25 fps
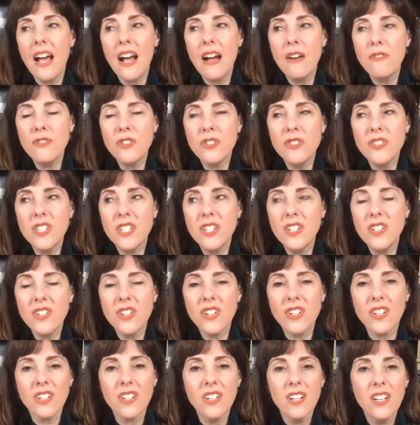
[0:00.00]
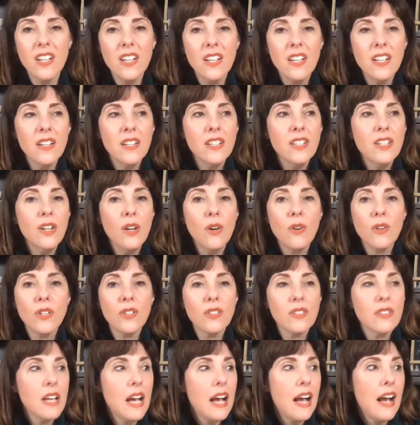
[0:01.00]
After dinner,
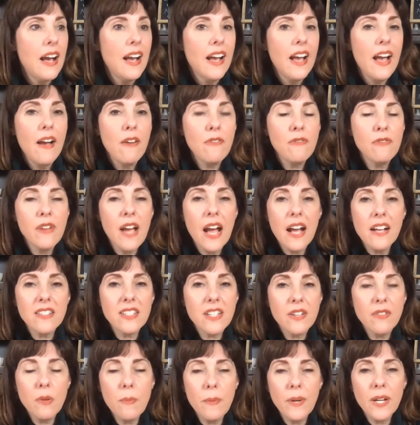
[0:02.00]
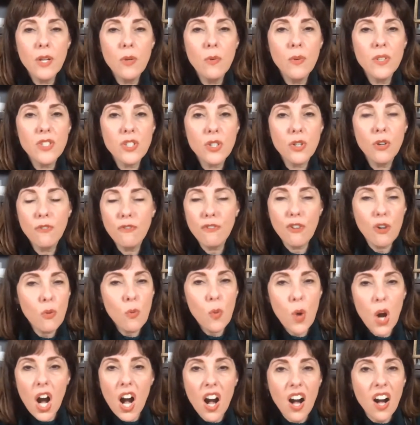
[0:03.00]
ask everybody who wants to go for a
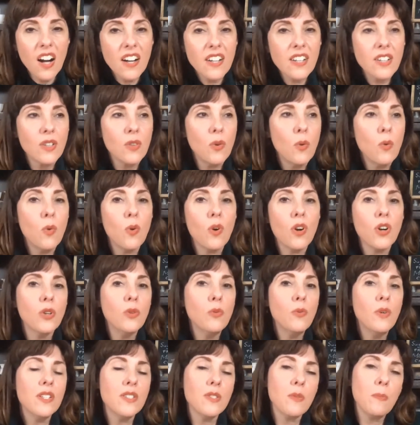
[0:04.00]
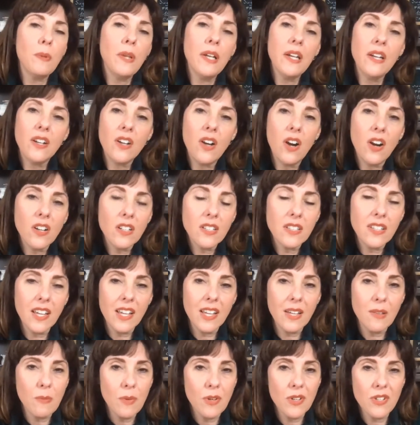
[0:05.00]
walk or who wants to play a card
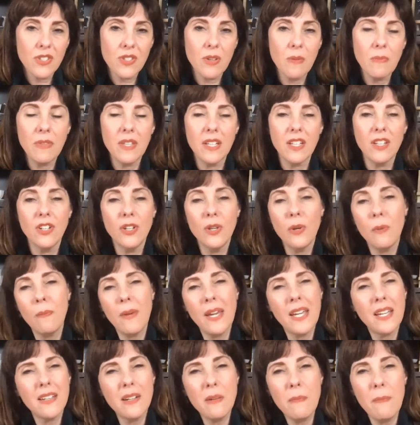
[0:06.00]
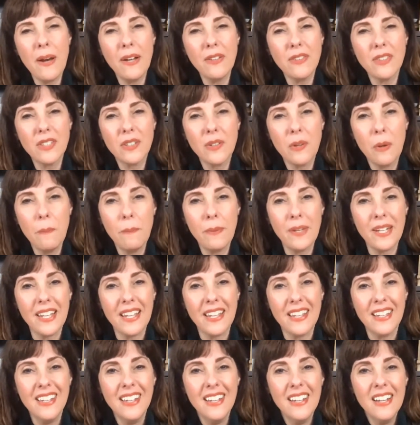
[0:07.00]
game or something, make it about the
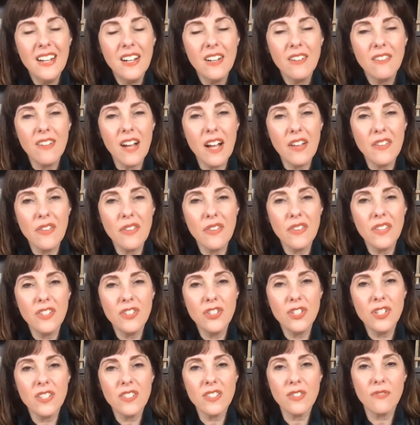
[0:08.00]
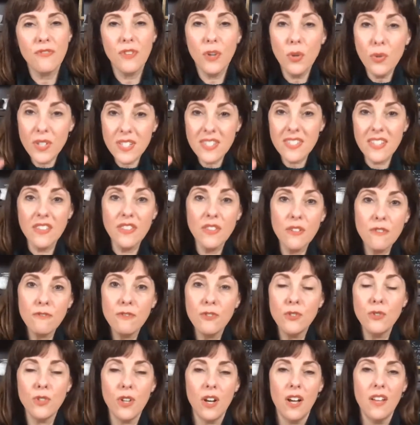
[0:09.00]
company rather than just focus on the
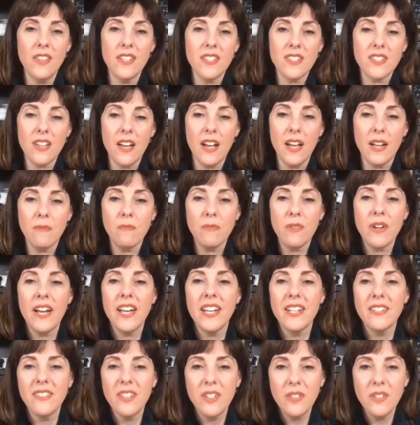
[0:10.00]
food all the time, right?